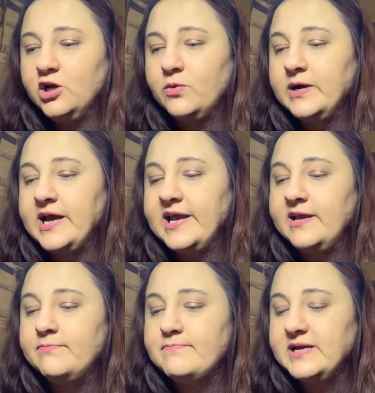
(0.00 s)
when
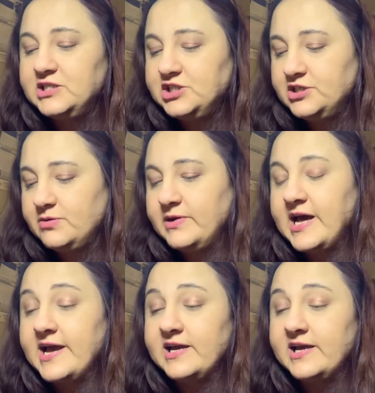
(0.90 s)
I mentioned when I